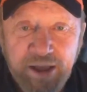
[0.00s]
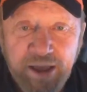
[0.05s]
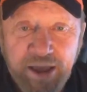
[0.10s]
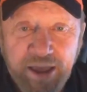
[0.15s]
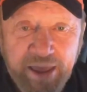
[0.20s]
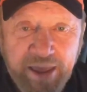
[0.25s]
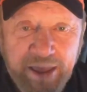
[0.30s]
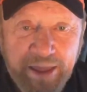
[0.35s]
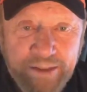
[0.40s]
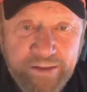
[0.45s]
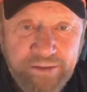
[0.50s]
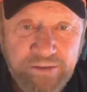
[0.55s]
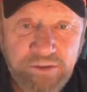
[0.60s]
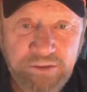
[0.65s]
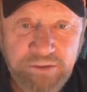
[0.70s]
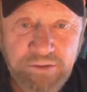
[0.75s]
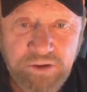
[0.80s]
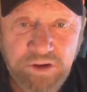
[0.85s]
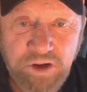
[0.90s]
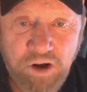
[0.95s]

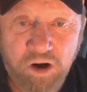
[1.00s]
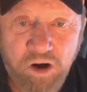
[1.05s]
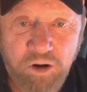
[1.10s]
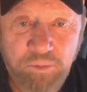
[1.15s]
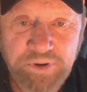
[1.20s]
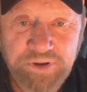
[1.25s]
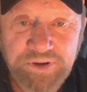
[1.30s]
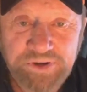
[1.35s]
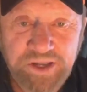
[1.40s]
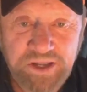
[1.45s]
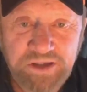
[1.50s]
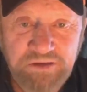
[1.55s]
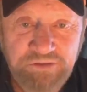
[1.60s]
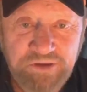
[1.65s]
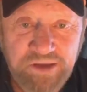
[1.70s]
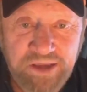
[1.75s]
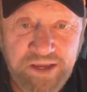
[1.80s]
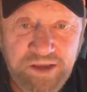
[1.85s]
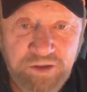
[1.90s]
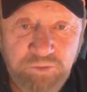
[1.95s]
And Carbon
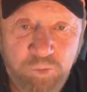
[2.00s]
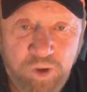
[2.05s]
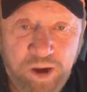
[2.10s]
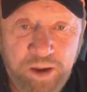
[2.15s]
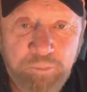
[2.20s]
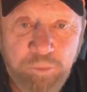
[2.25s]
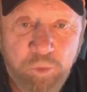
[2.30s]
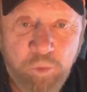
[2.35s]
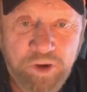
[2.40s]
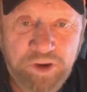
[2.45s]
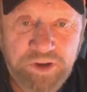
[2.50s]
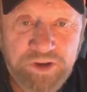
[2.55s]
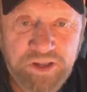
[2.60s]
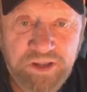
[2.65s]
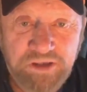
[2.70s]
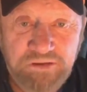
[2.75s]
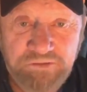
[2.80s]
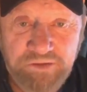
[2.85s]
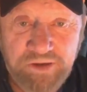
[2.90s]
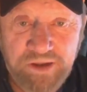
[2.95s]
TV and Waypoint
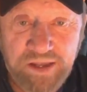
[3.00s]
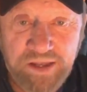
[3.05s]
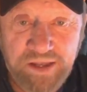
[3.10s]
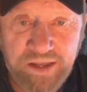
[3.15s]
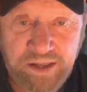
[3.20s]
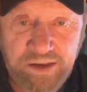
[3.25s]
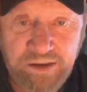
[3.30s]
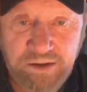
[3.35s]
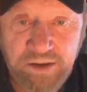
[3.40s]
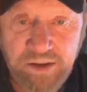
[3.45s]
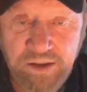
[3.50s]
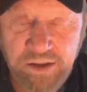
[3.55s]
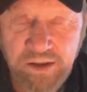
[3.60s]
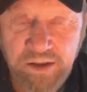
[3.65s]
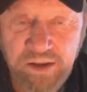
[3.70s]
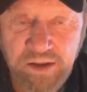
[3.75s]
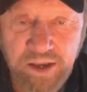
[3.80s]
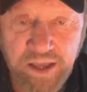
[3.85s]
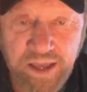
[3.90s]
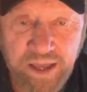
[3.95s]
TV and
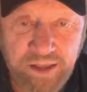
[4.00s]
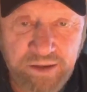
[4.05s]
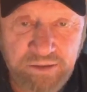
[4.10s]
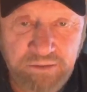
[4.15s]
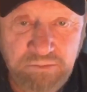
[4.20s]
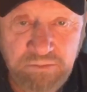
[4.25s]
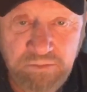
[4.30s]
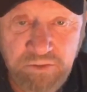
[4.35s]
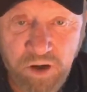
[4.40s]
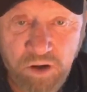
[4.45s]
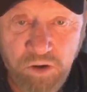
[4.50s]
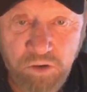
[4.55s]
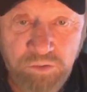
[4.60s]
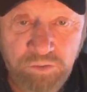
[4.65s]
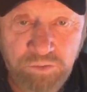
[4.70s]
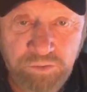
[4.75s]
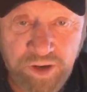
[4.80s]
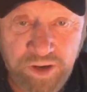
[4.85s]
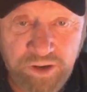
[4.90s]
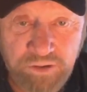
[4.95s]

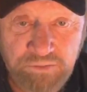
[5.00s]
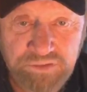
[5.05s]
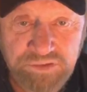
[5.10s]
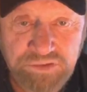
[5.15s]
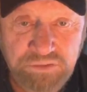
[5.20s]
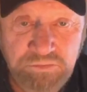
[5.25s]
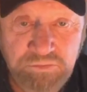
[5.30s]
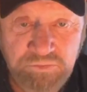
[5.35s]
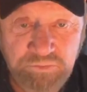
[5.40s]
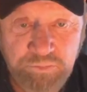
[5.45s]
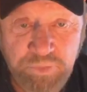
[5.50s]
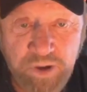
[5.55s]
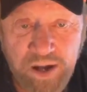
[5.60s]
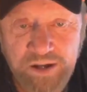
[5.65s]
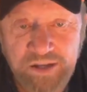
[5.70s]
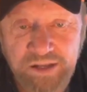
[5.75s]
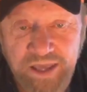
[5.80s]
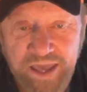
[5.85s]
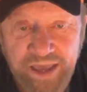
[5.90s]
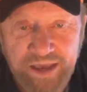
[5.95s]
own and
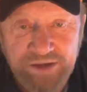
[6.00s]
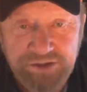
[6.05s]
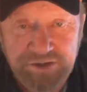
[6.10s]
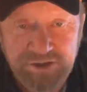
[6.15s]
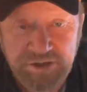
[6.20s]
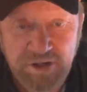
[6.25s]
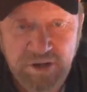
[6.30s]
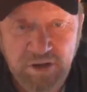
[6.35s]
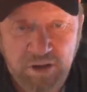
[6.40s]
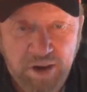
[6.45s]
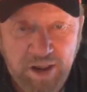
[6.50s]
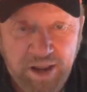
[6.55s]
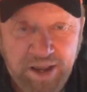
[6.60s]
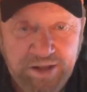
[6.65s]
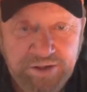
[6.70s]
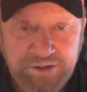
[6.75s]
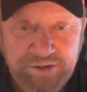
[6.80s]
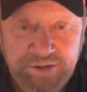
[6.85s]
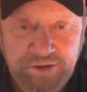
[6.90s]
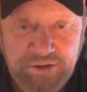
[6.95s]
podcast and all that
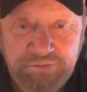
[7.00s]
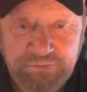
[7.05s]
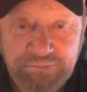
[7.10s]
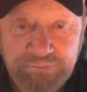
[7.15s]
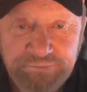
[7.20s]
kind of stuff.